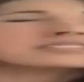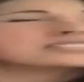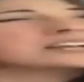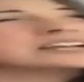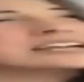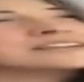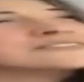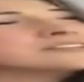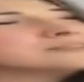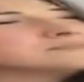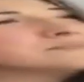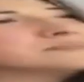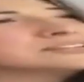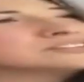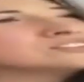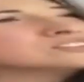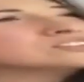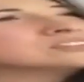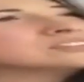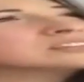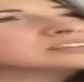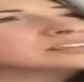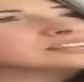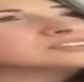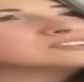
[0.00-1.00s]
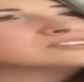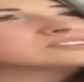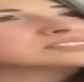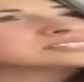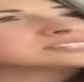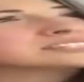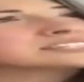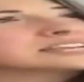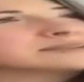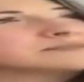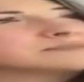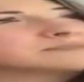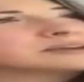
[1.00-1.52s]
I even mention that I use the
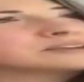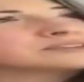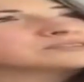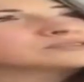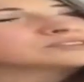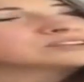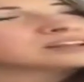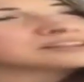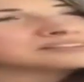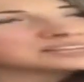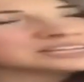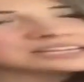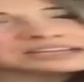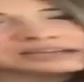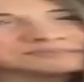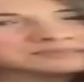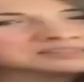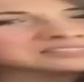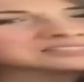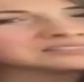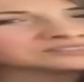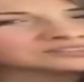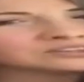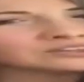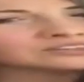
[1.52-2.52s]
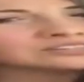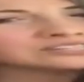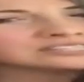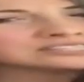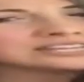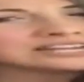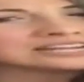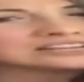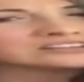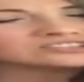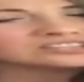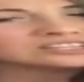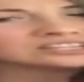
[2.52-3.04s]
same amount of water? I think I must have gotten a
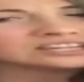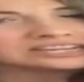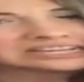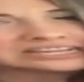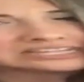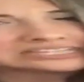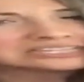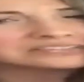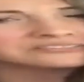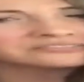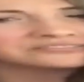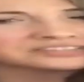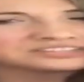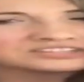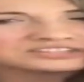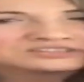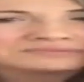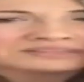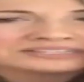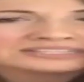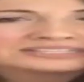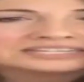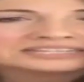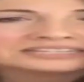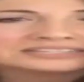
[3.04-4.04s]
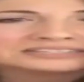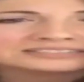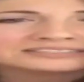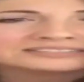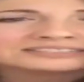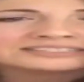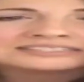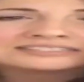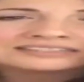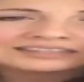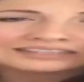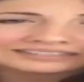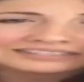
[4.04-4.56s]
tangent and I didn't finish my sentence.
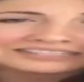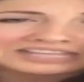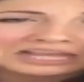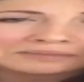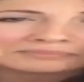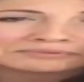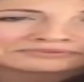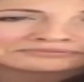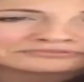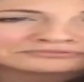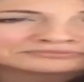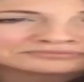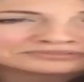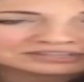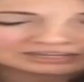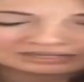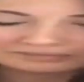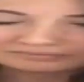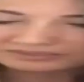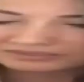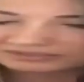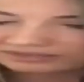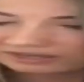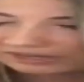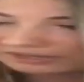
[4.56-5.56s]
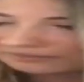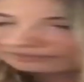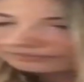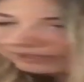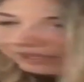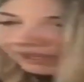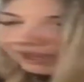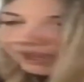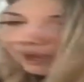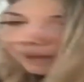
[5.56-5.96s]
It does happen from time to time.